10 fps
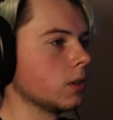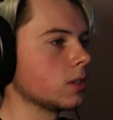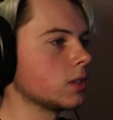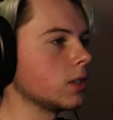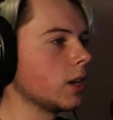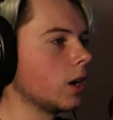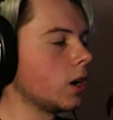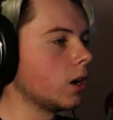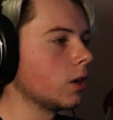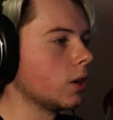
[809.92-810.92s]
Since they
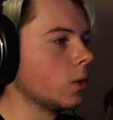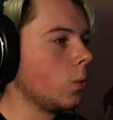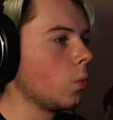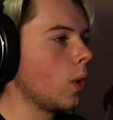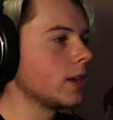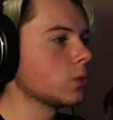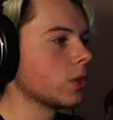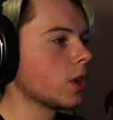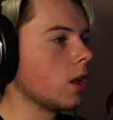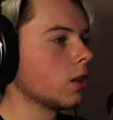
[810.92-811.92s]
are white
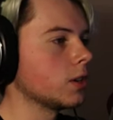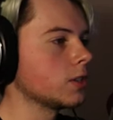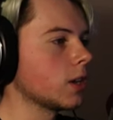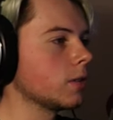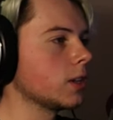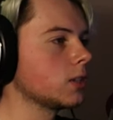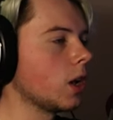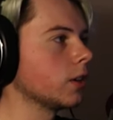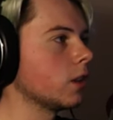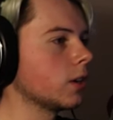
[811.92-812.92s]
with color instead of a
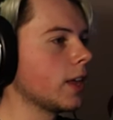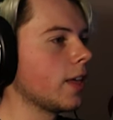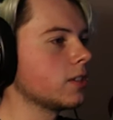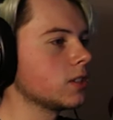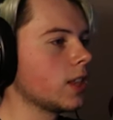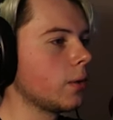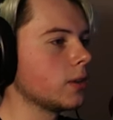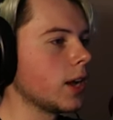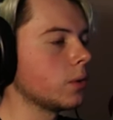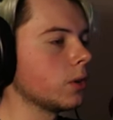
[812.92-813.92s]
solid color. Yeah, see, that one
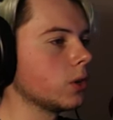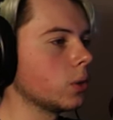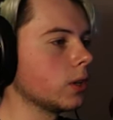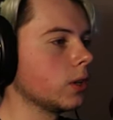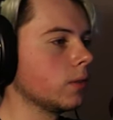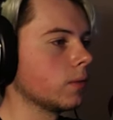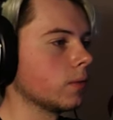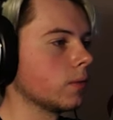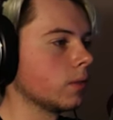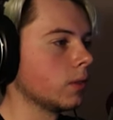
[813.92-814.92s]
died really quickly.
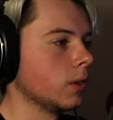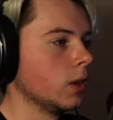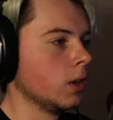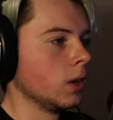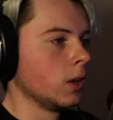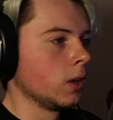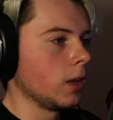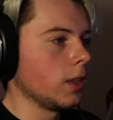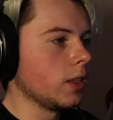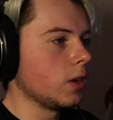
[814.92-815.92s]

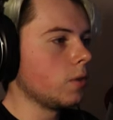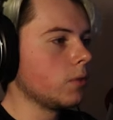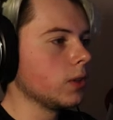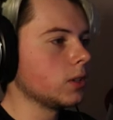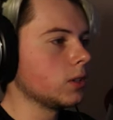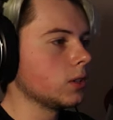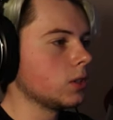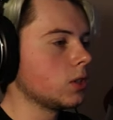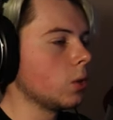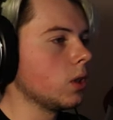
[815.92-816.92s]
And then hopefully
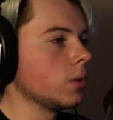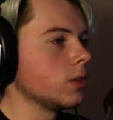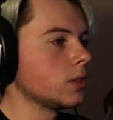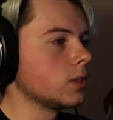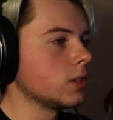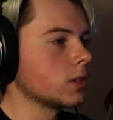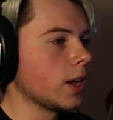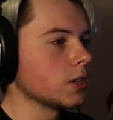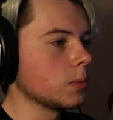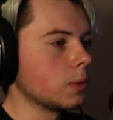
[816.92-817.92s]
solo, these these
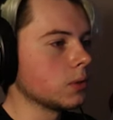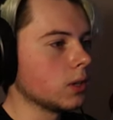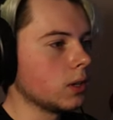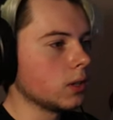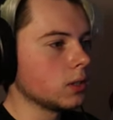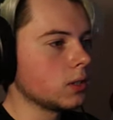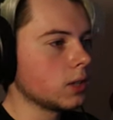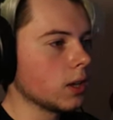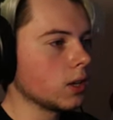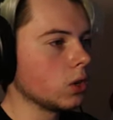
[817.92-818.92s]
guys will be able to, to
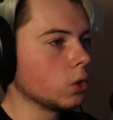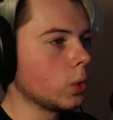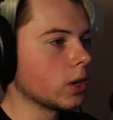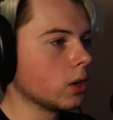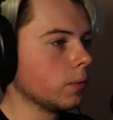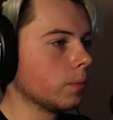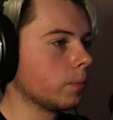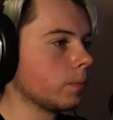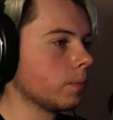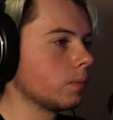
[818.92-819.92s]
get killed quicker.
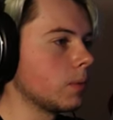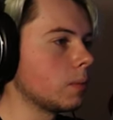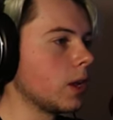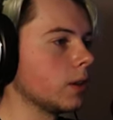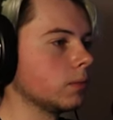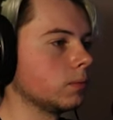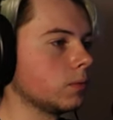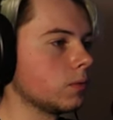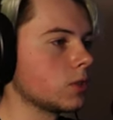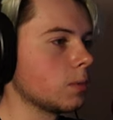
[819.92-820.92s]
Maybe not.
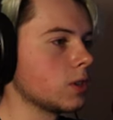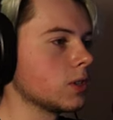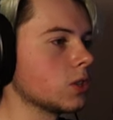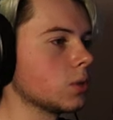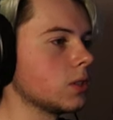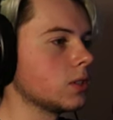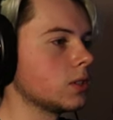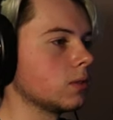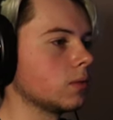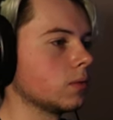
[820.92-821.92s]
For some reason, this one is
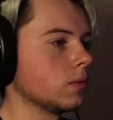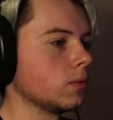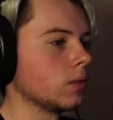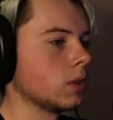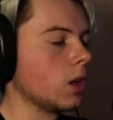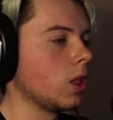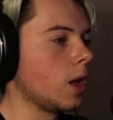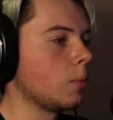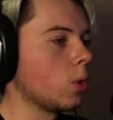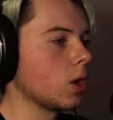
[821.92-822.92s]
a
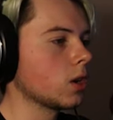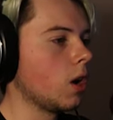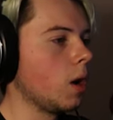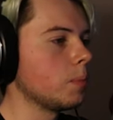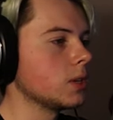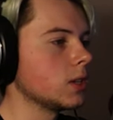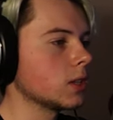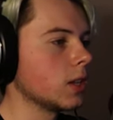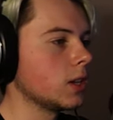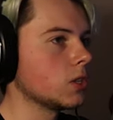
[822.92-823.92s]
lot more competent
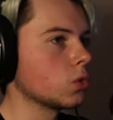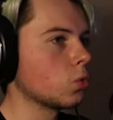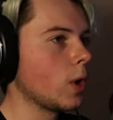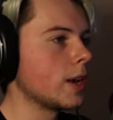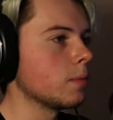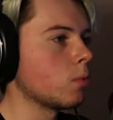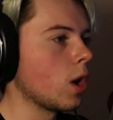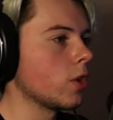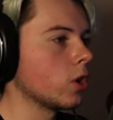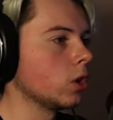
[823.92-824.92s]
than his red
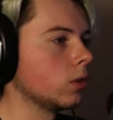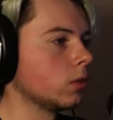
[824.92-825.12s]
brother